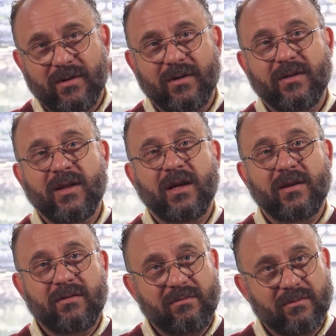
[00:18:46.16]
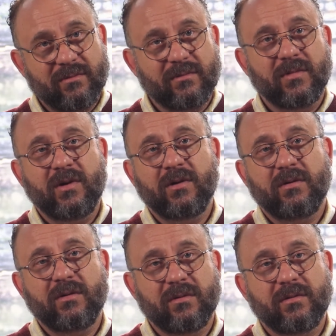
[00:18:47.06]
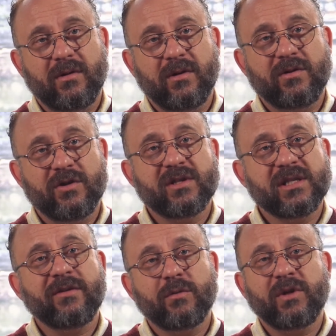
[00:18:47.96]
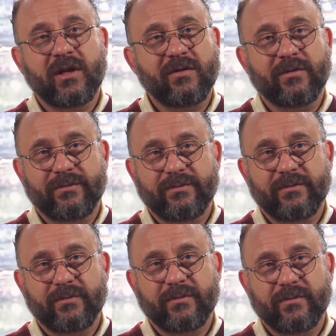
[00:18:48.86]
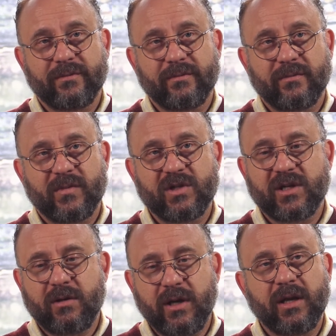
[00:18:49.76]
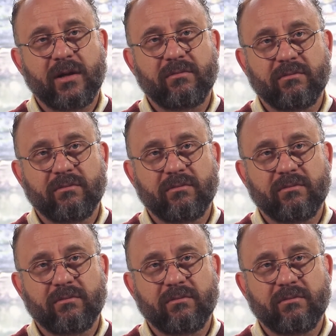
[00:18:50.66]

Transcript: then you're in a safer place. She's like, okay, Dad.